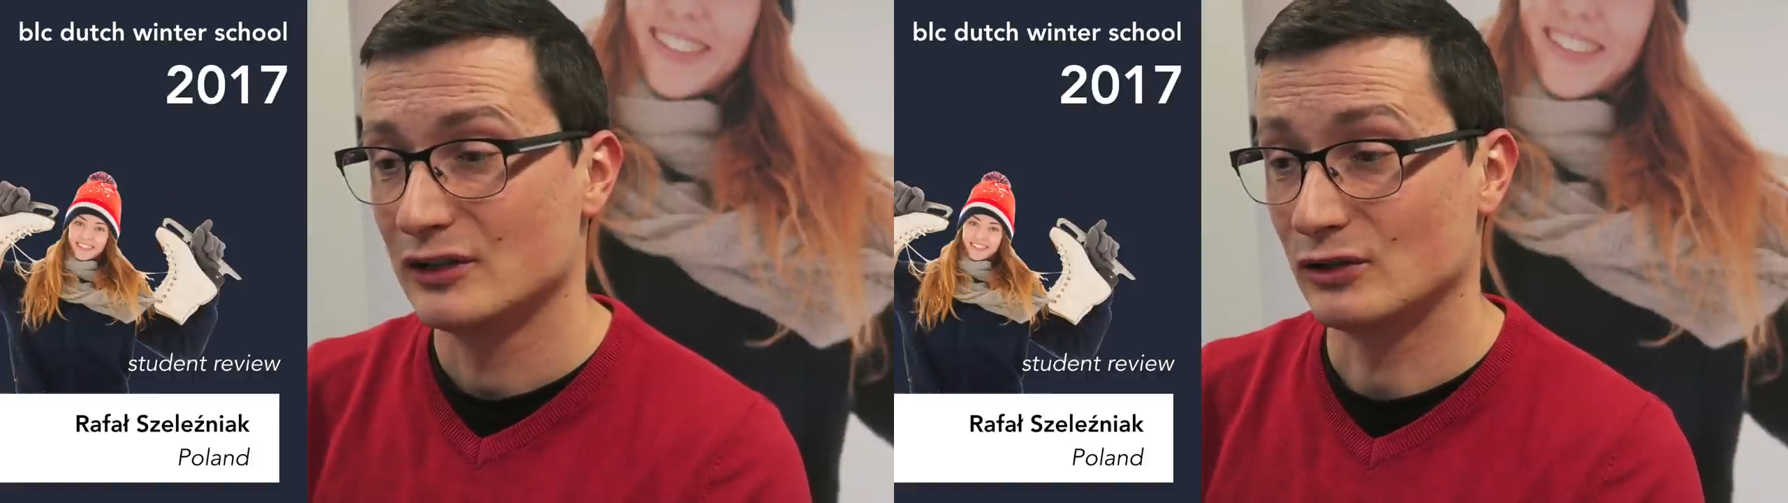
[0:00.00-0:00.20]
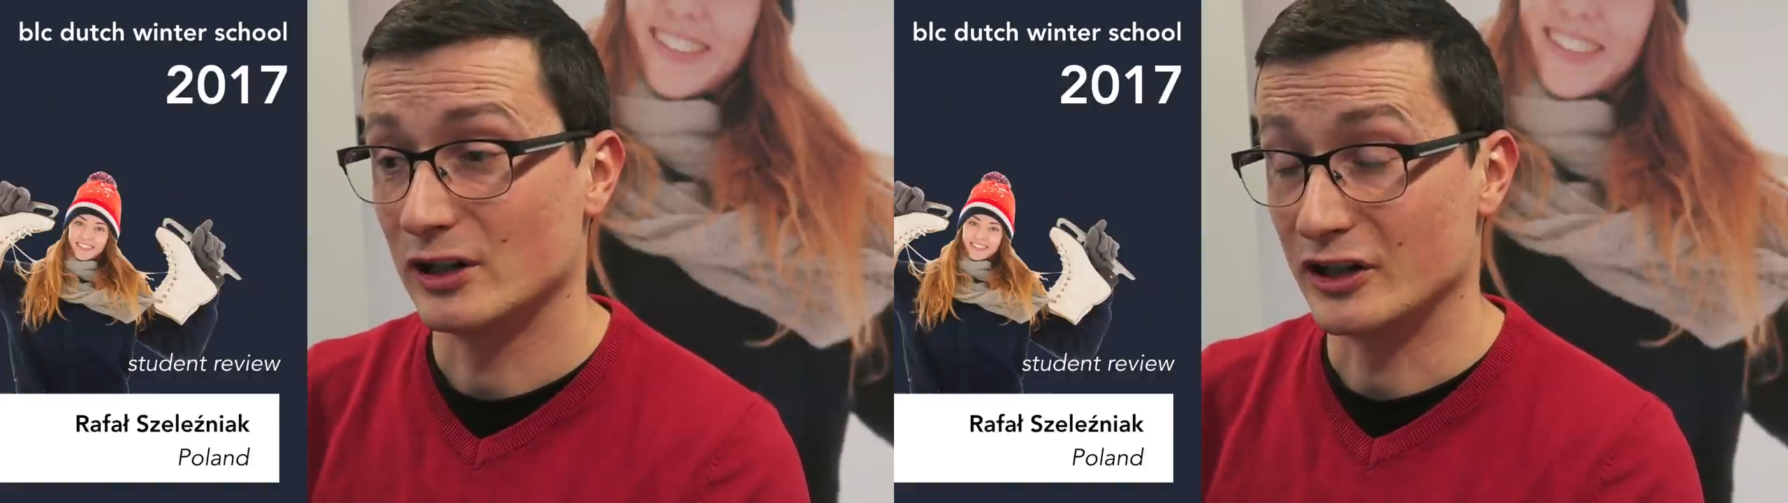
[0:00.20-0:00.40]

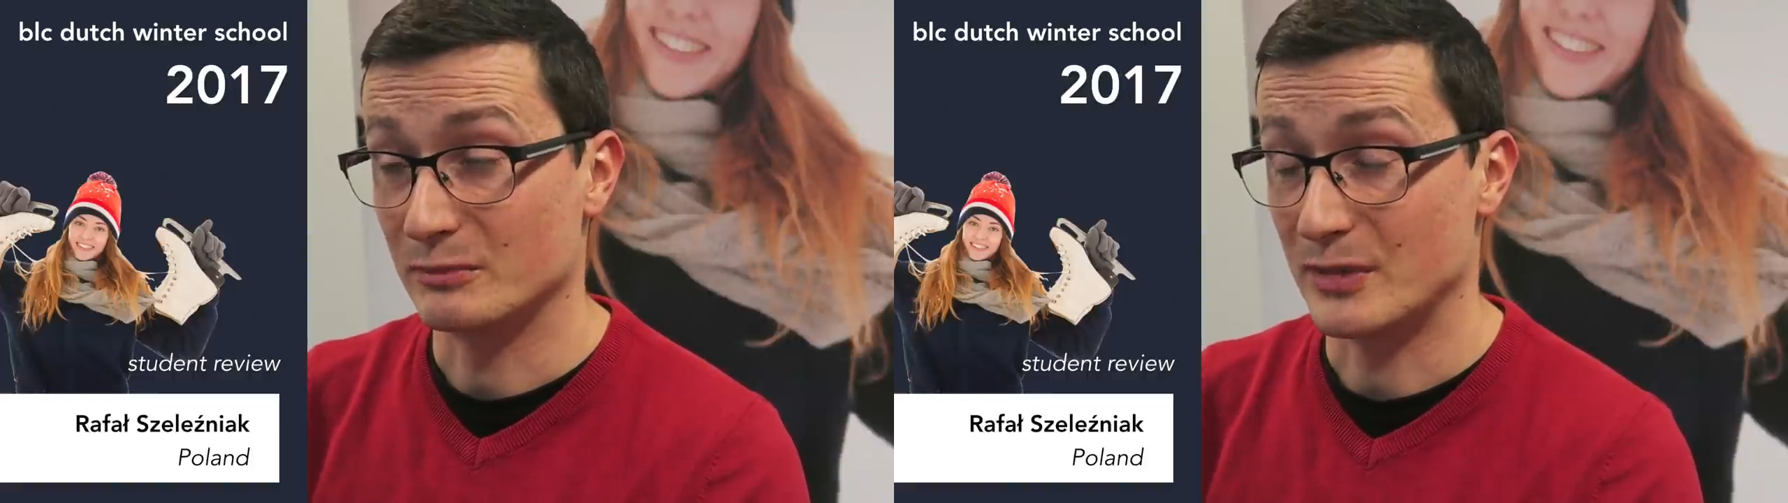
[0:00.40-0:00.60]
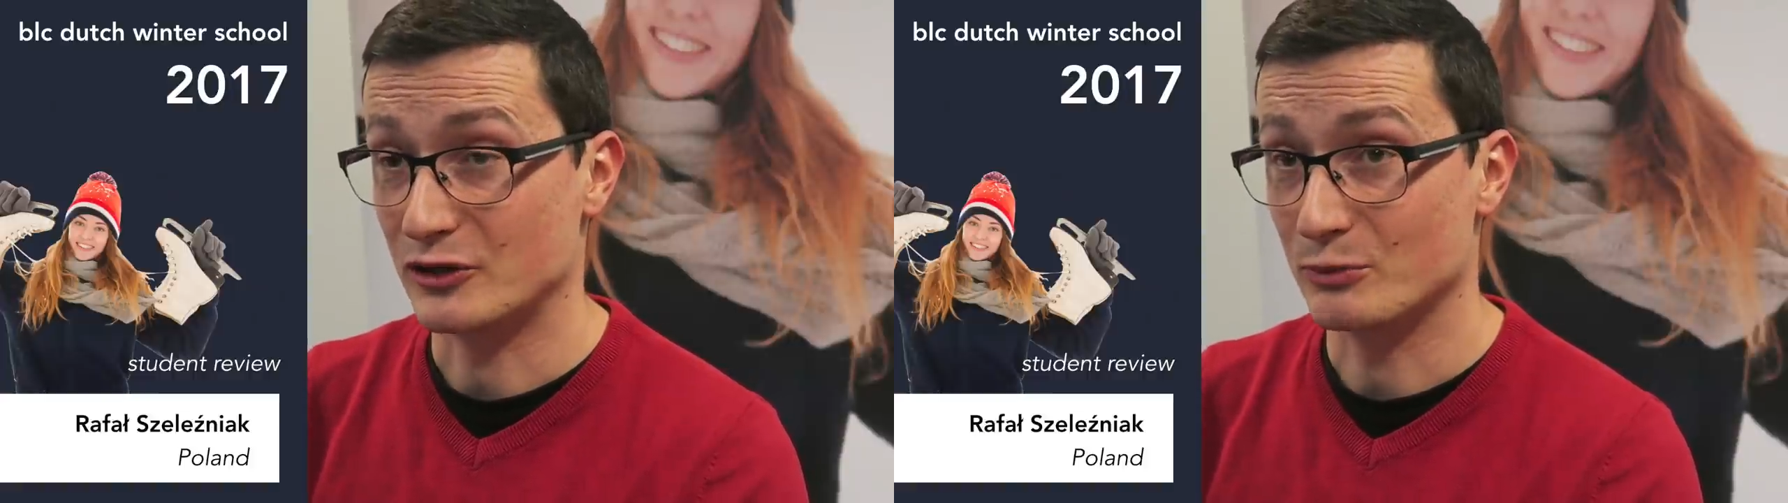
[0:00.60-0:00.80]
to
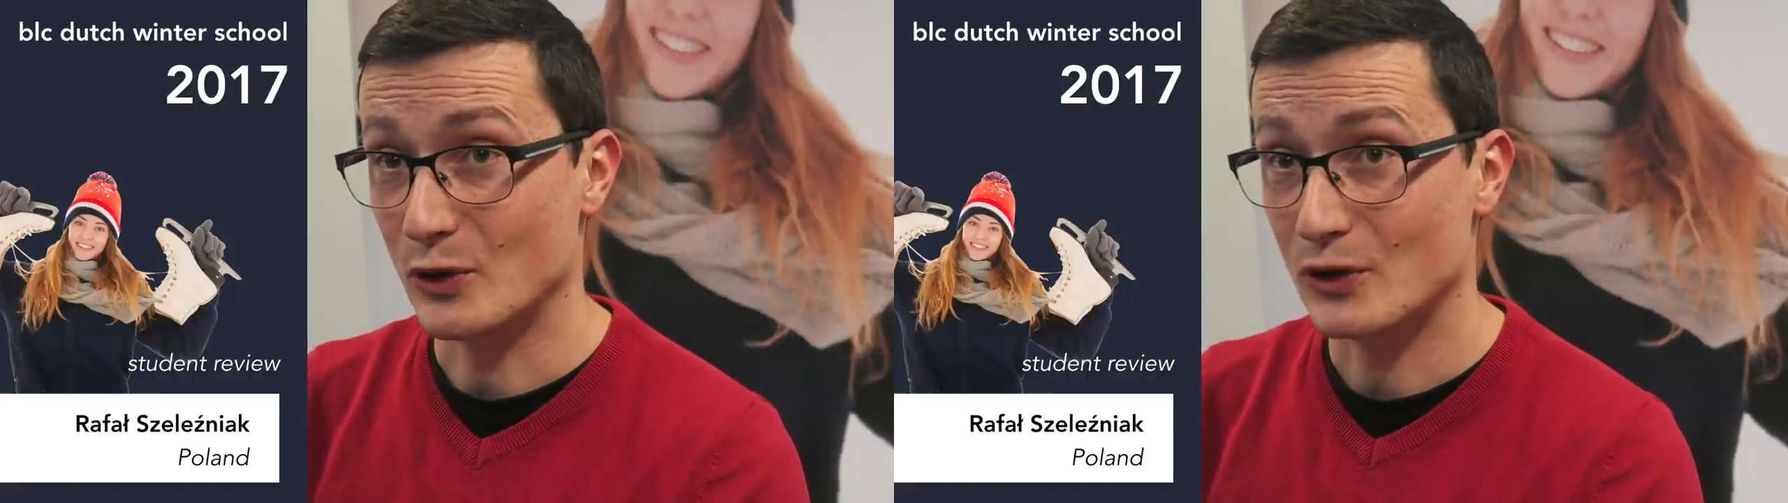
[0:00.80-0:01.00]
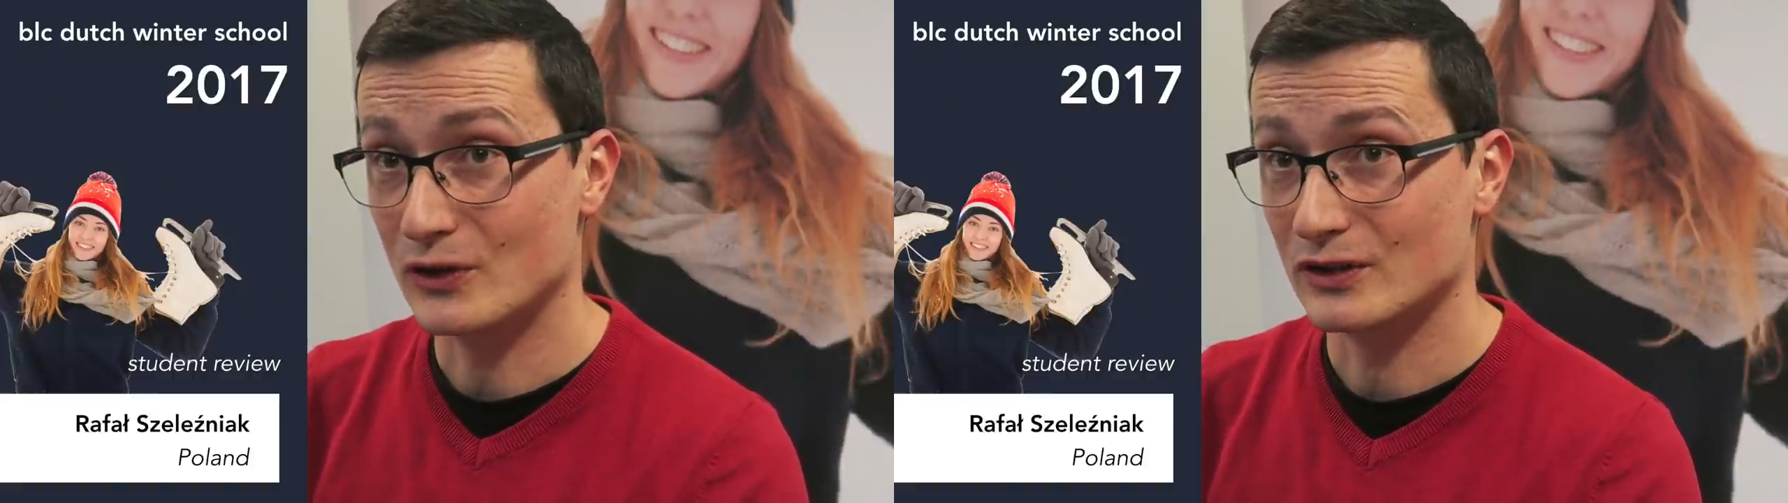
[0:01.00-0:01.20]
learn much
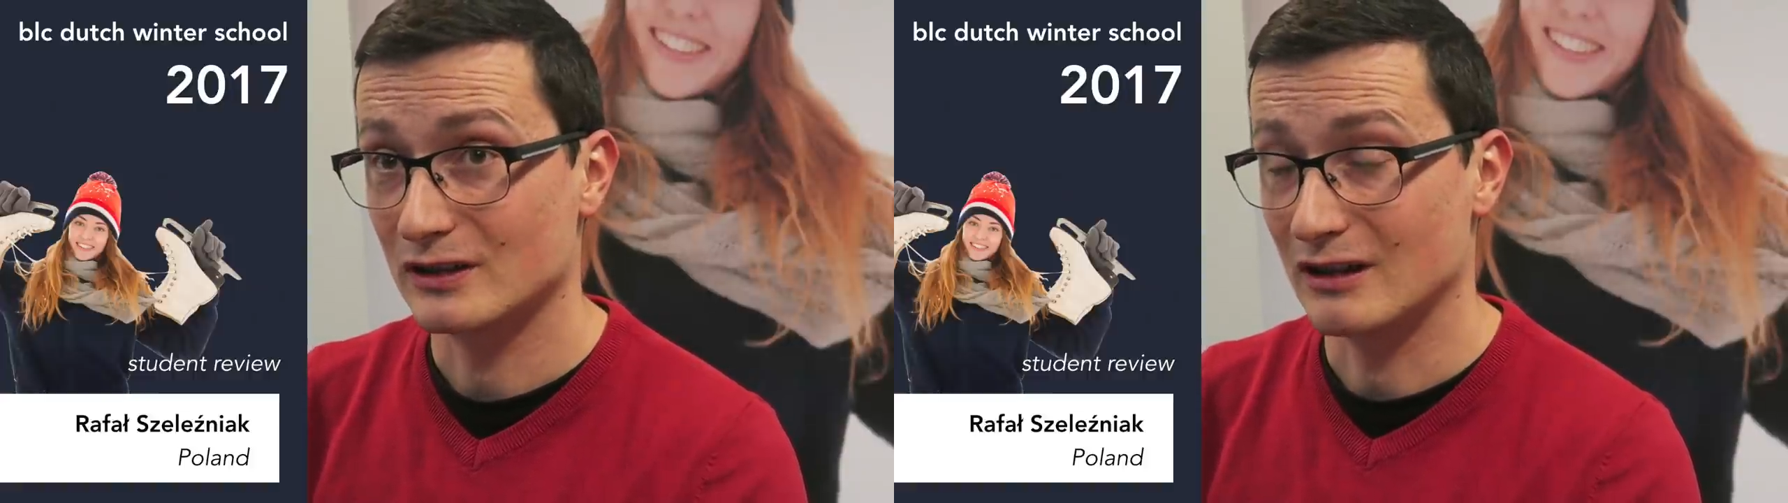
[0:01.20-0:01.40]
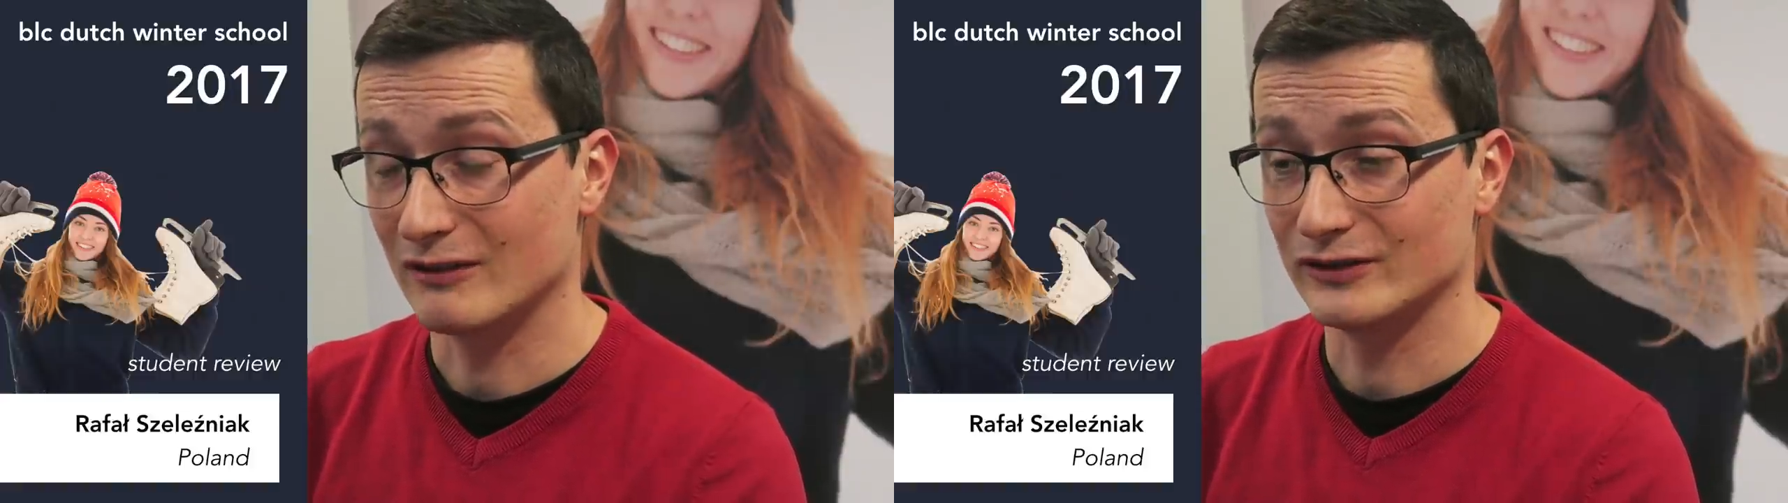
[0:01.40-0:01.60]
more
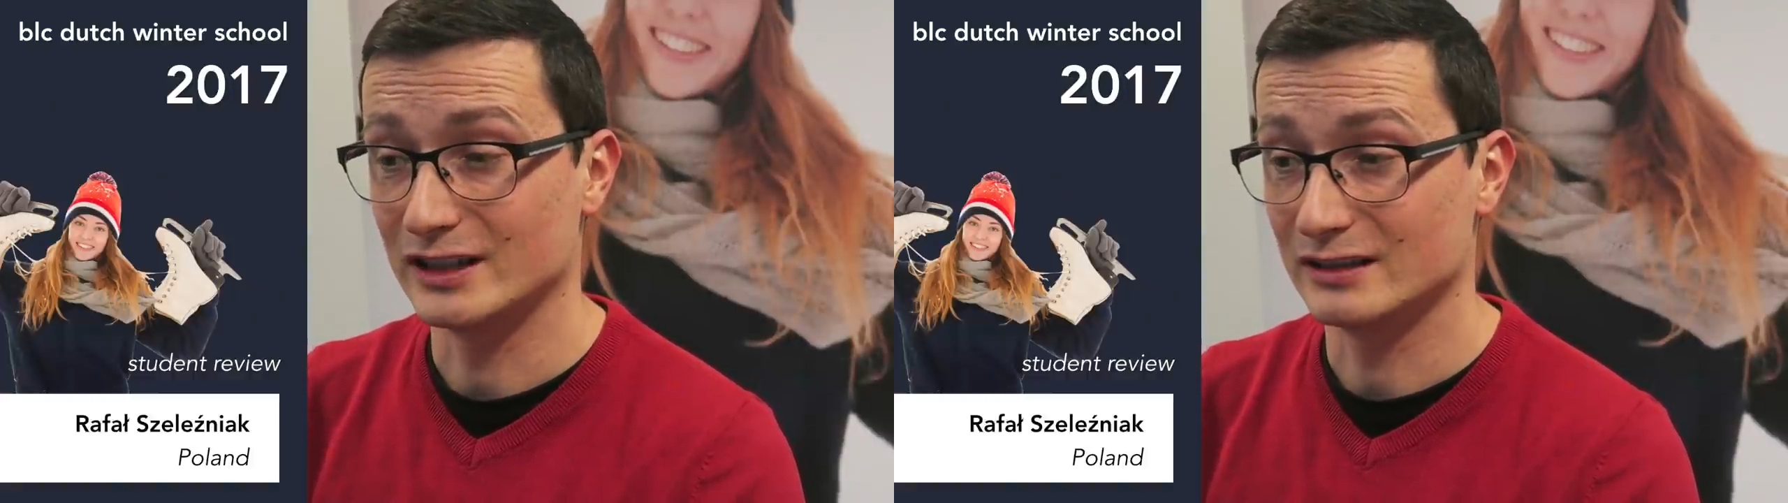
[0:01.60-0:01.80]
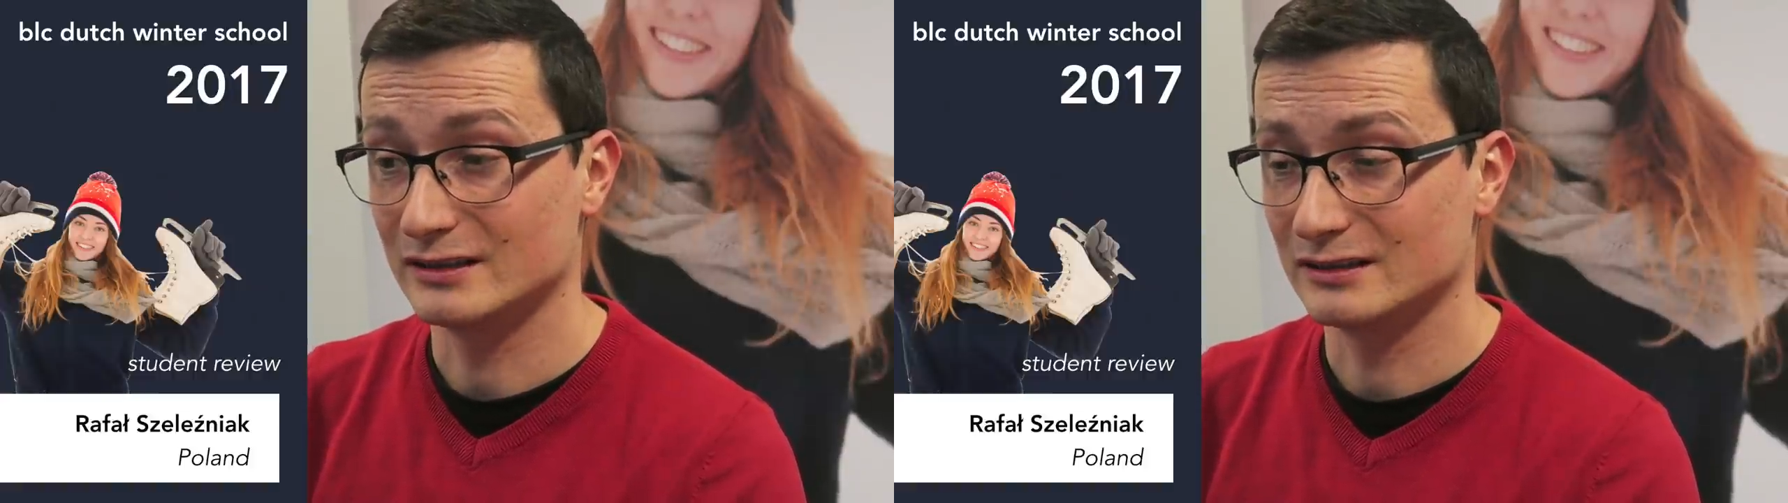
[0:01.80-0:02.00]
of
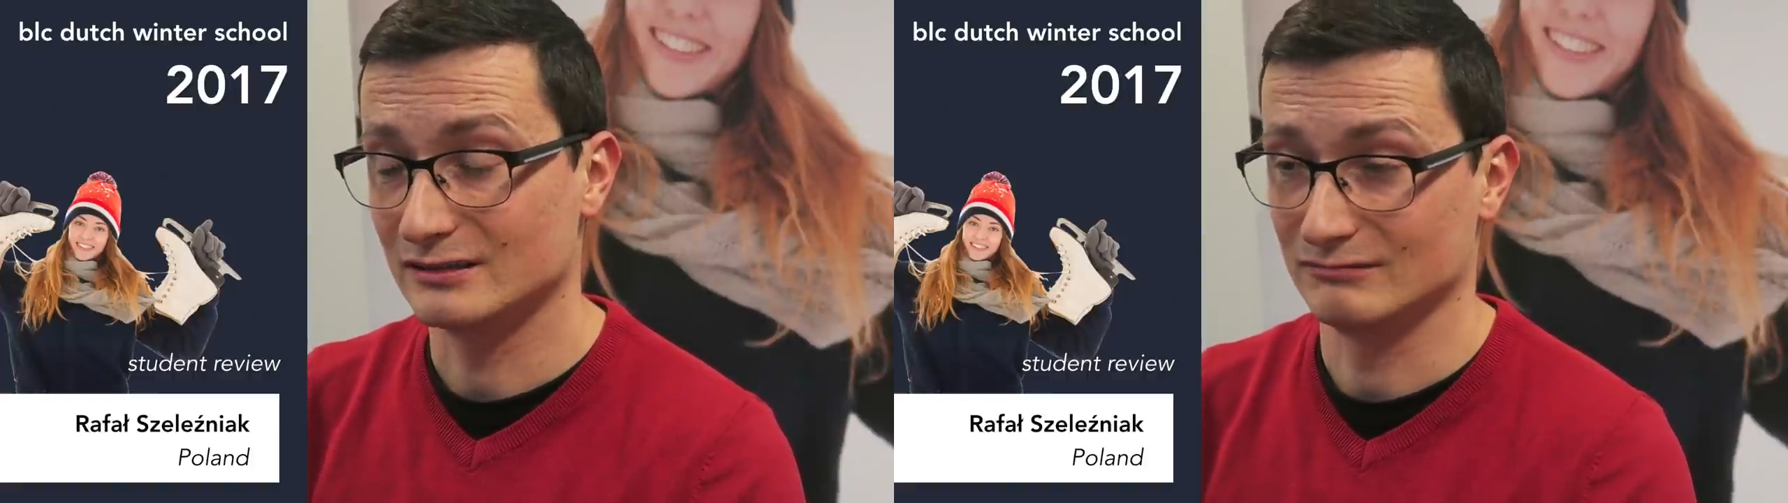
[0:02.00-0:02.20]
the